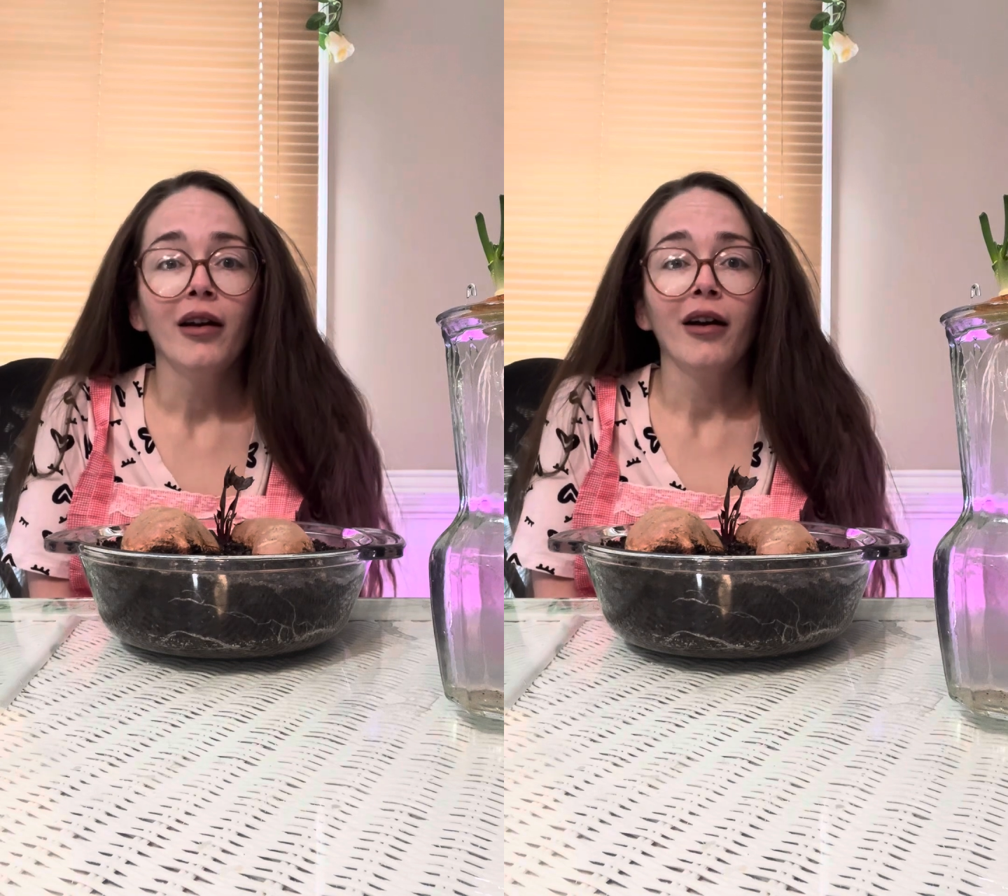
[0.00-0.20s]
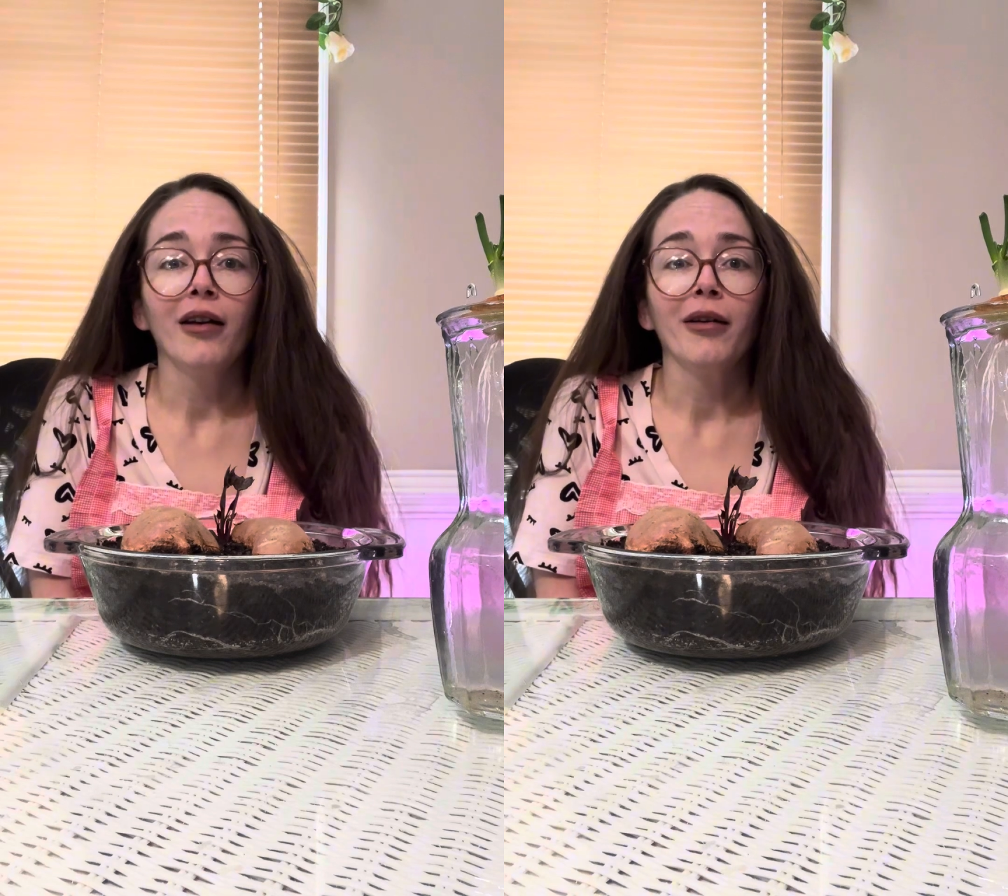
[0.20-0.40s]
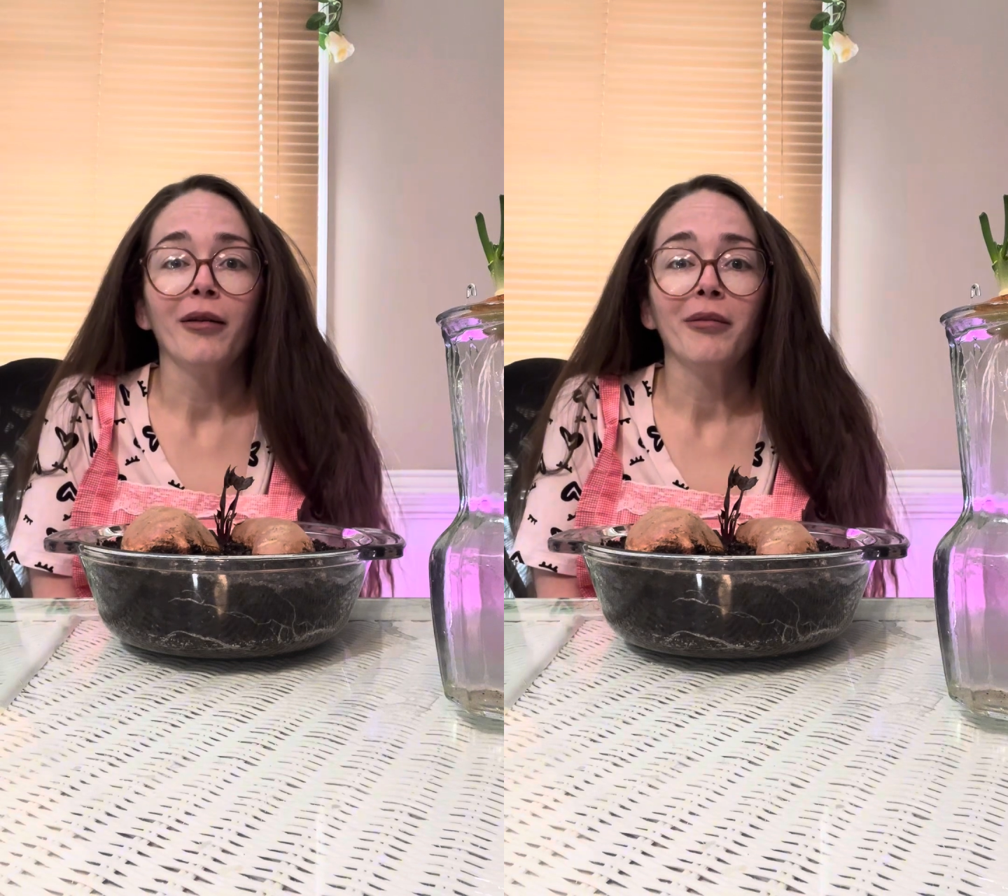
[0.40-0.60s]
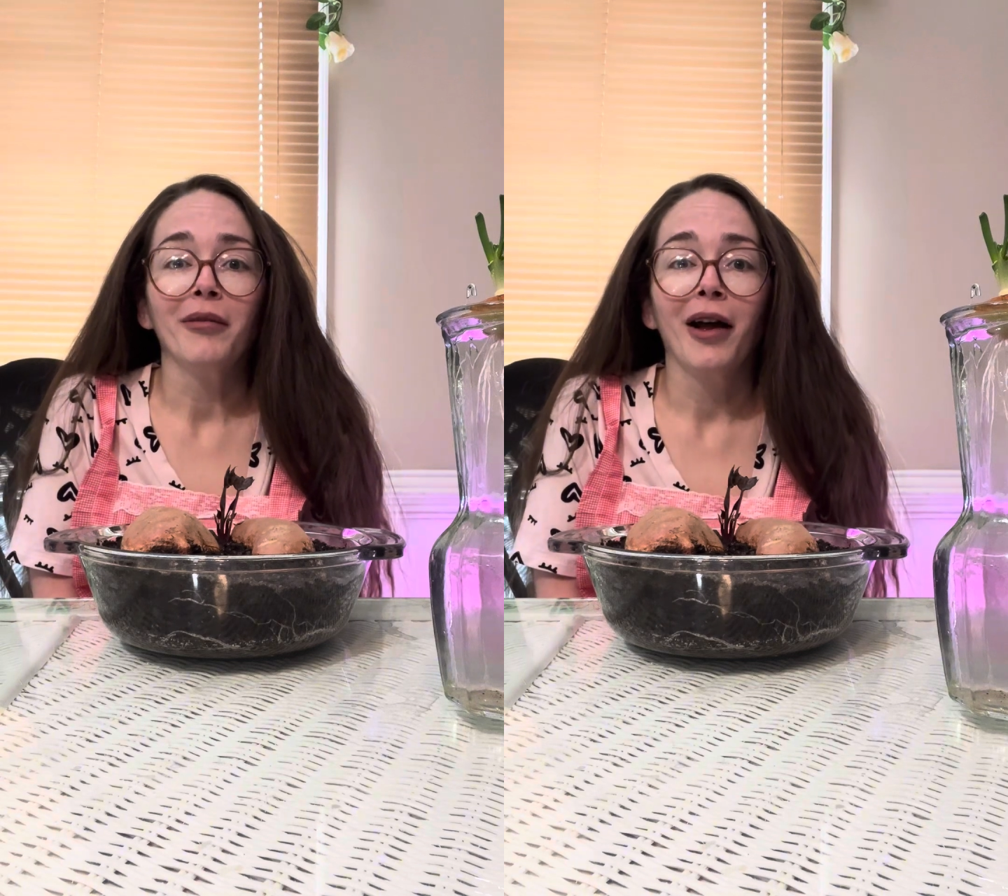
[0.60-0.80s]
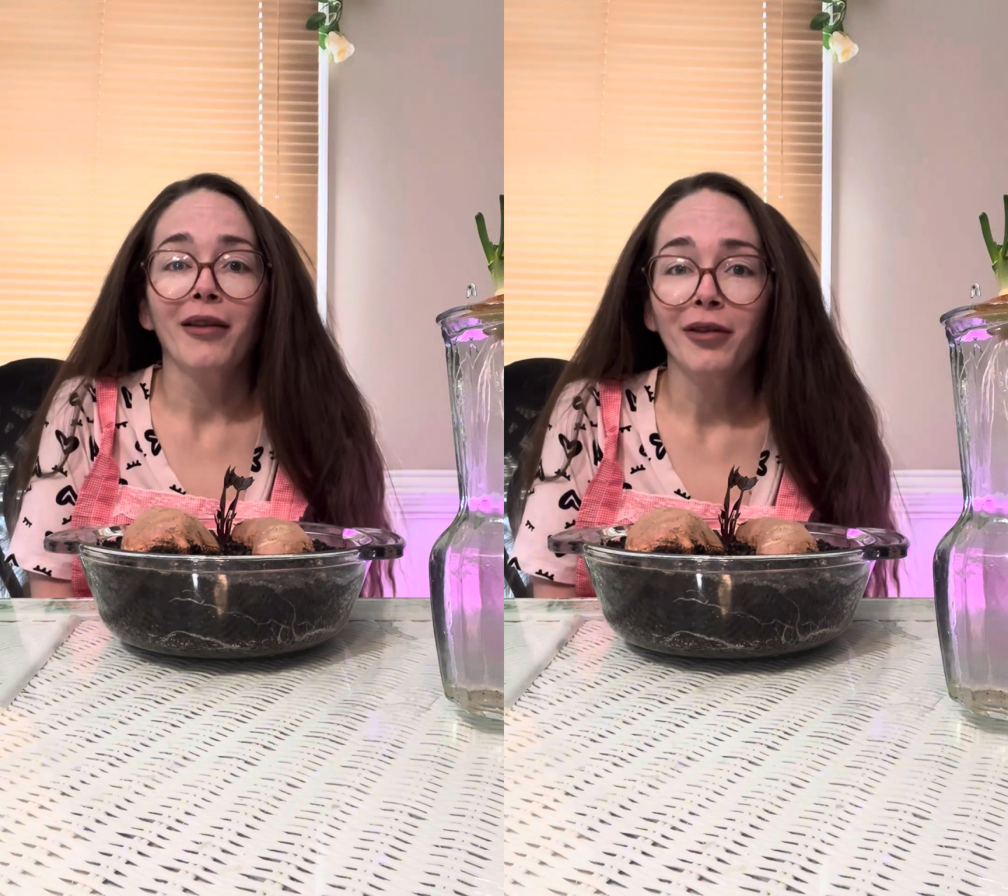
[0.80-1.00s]

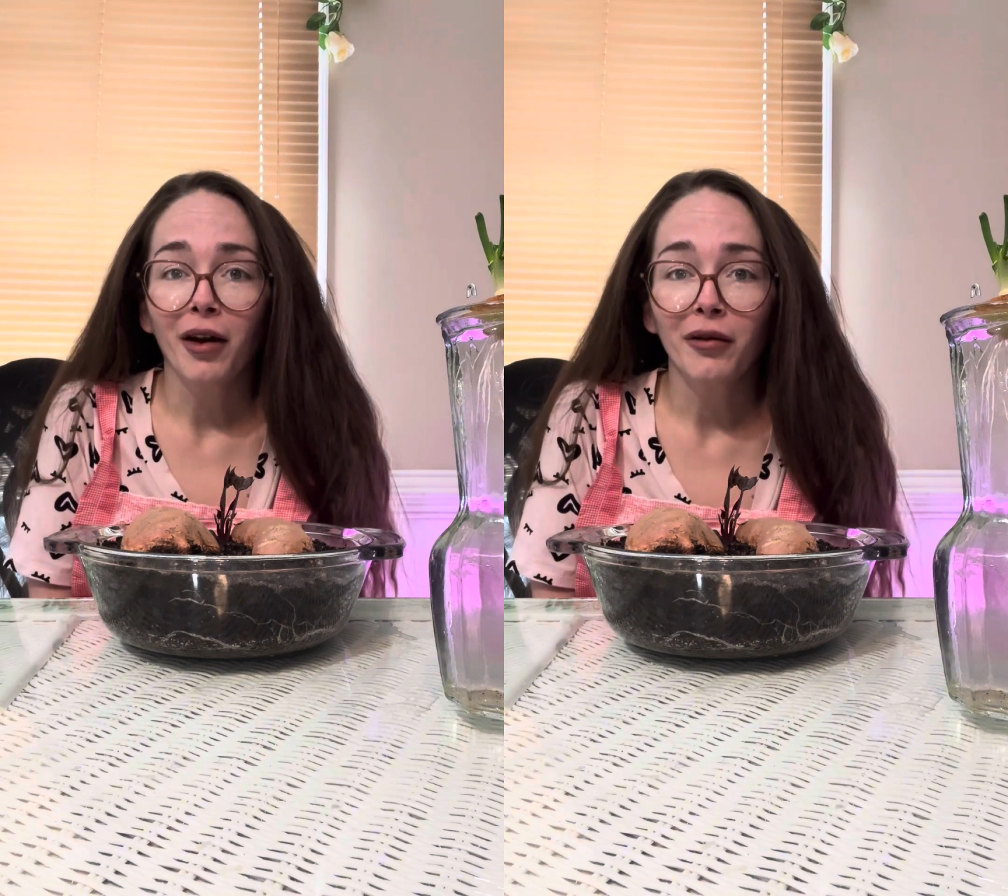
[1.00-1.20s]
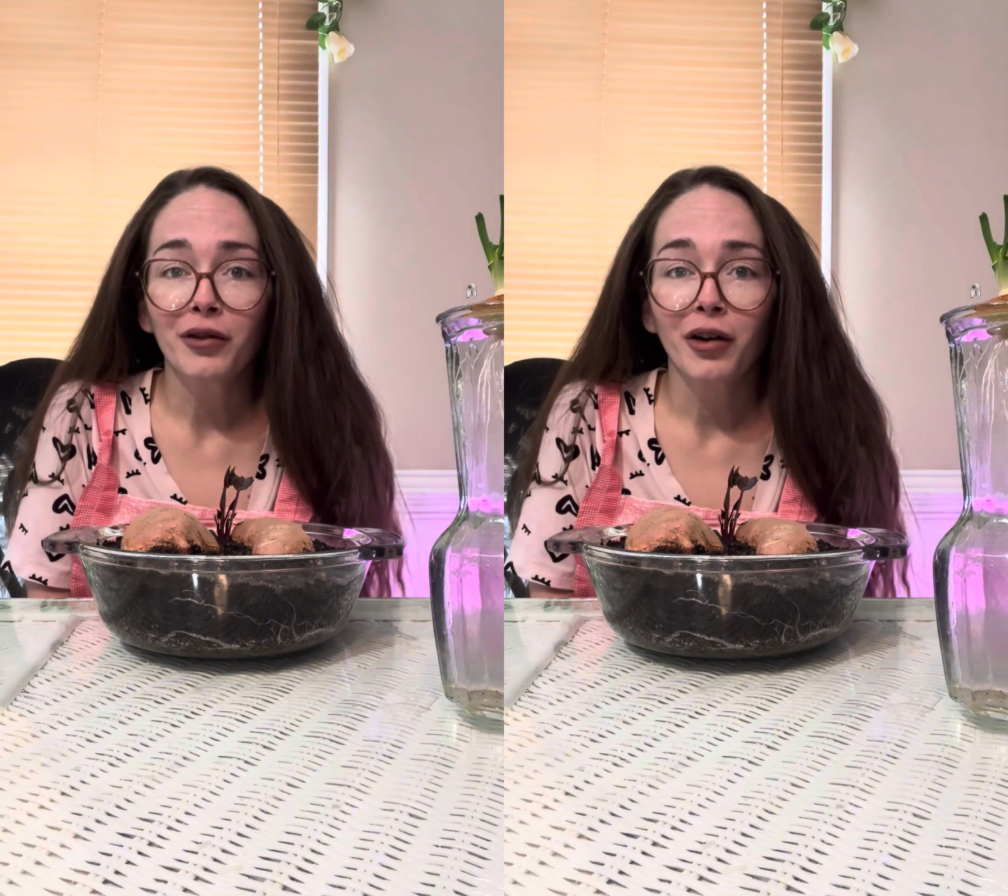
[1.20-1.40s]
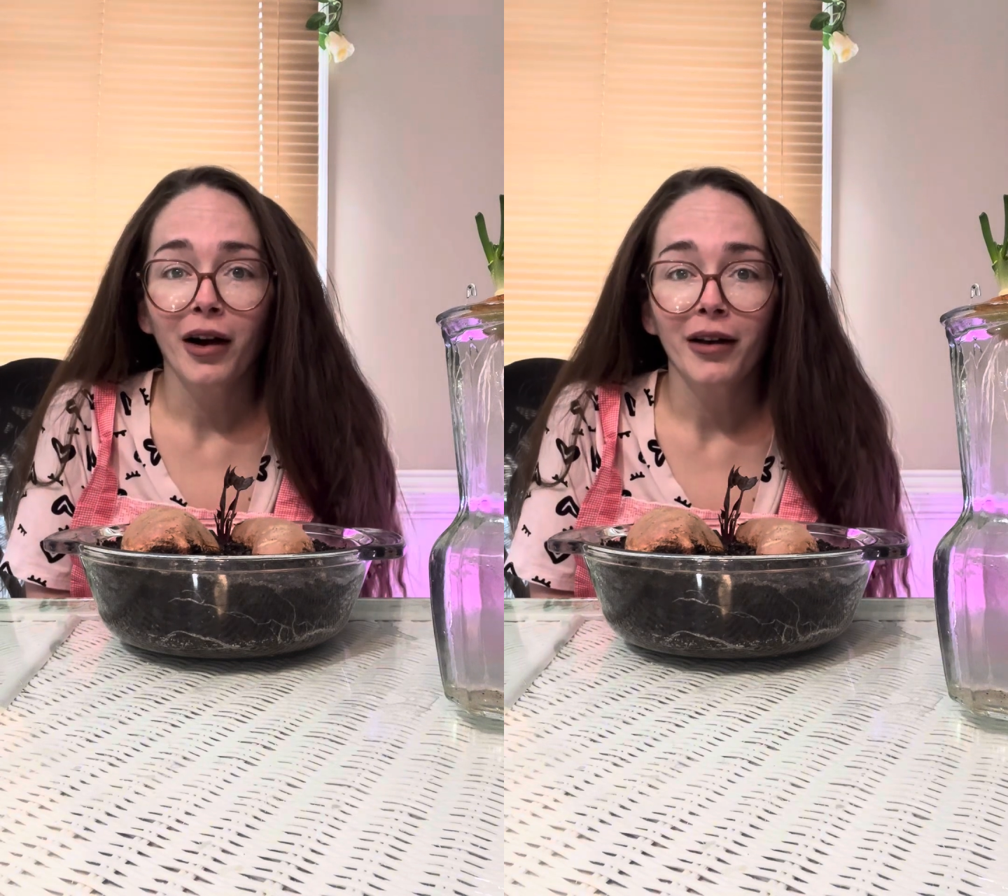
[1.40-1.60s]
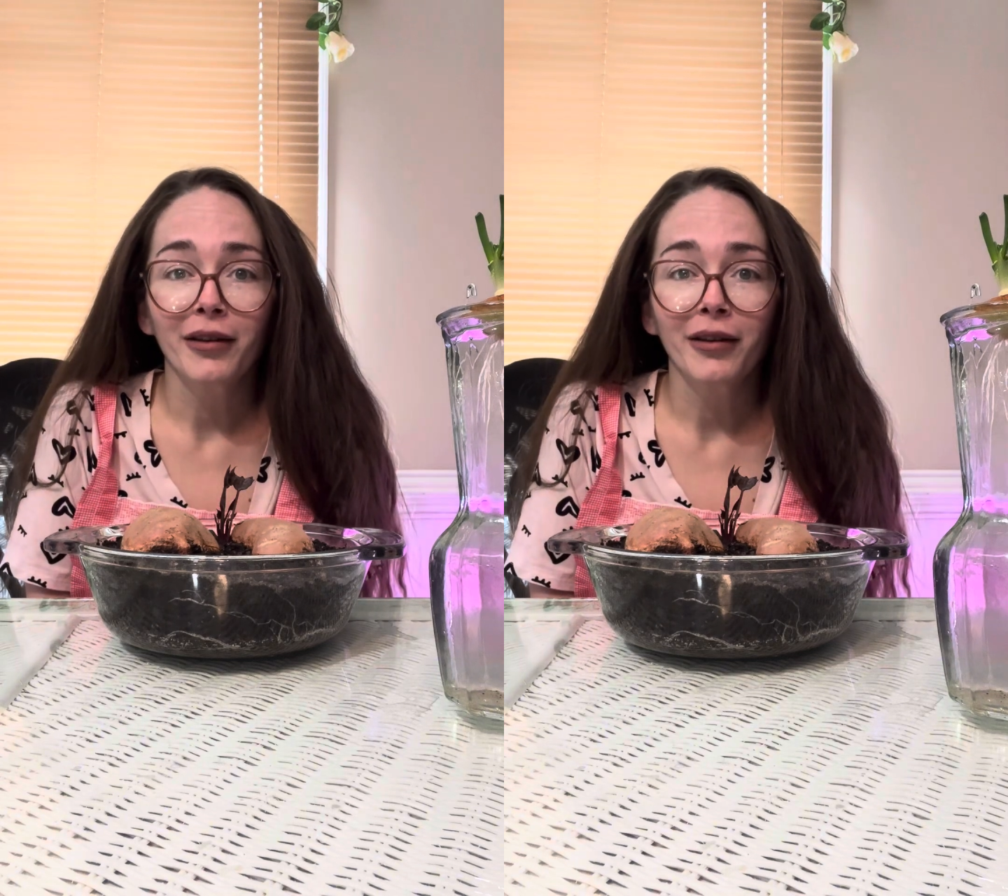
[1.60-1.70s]
I love trying